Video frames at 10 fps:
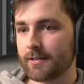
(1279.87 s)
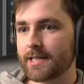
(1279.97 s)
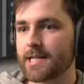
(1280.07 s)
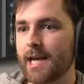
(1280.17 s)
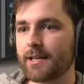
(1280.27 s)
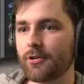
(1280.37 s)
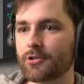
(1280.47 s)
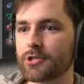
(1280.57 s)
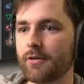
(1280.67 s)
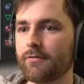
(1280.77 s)
let's hide the other
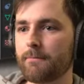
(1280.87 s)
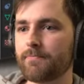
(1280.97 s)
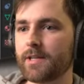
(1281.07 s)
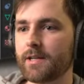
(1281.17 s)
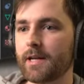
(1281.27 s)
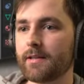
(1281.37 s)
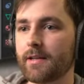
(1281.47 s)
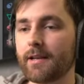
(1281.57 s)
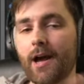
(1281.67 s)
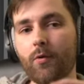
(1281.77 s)
stuff. And
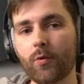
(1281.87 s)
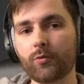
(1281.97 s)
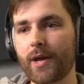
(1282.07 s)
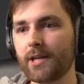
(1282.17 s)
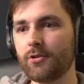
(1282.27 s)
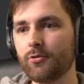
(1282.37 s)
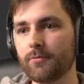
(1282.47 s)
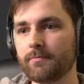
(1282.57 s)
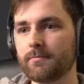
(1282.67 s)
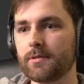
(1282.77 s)
now what we can
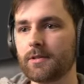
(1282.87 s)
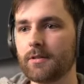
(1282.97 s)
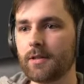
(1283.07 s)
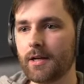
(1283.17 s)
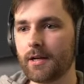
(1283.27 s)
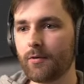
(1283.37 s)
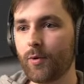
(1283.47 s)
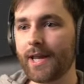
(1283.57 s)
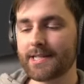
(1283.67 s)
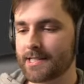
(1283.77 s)
do, uh, we
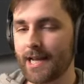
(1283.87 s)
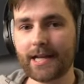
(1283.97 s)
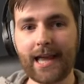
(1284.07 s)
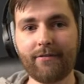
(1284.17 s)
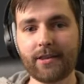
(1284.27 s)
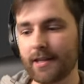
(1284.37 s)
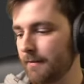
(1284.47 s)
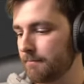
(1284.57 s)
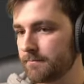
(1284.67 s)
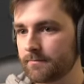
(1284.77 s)
can select
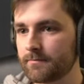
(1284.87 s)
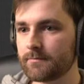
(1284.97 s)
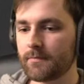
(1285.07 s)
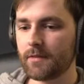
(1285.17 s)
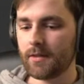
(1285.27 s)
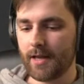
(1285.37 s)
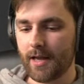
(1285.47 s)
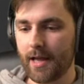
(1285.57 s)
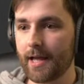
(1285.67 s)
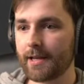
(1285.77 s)
everything
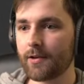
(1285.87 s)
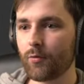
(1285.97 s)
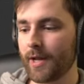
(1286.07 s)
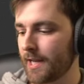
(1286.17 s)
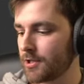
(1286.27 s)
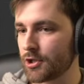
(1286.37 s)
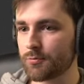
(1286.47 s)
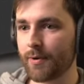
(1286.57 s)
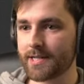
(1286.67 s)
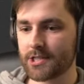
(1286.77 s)
and we can just
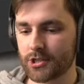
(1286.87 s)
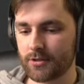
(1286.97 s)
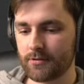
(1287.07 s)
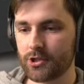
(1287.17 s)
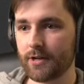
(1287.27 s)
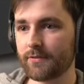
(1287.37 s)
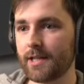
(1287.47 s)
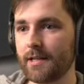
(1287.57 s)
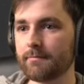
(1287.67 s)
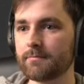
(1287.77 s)
press Shift
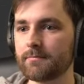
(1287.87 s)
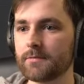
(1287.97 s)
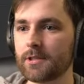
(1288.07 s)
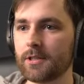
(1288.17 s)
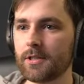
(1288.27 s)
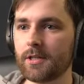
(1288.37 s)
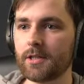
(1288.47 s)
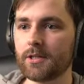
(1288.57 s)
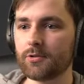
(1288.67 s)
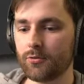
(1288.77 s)
D
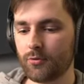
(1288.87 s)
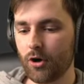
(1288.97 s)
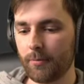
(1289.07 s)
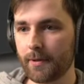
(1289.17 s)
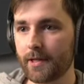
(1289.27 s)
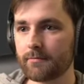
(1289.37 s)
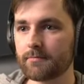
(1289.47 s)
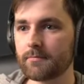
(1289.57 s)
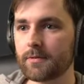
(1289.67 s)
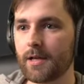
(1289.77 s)
to copy
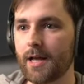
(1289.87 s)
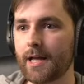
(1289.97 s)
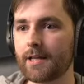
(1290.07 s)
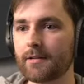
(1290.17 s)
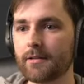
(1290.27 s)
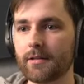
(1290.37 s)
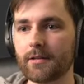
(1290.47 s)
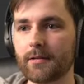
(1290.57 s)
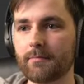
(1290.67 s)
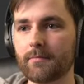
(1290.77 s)
and
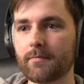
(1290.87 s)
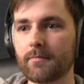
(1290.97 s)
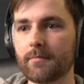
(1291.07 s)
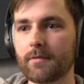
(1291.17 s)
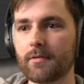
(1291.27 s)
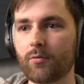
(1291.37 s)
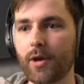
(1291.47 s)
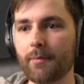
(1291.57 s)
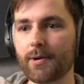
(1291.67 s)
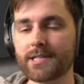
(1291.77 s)
um, we
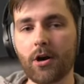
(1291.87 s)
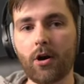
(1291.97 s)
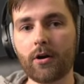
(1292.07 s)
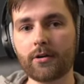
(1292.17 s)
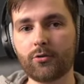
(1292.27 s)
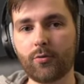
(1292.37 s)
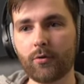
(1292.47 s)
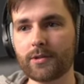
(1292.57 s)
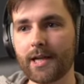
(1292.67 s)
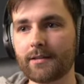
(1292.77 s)
can press R to
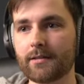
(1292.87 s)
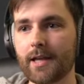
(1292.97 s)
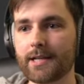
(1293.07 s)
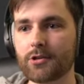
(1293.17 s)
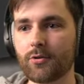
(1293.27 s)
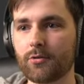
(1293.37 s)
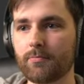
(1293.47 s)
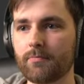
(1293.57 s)
rotate and it's going to,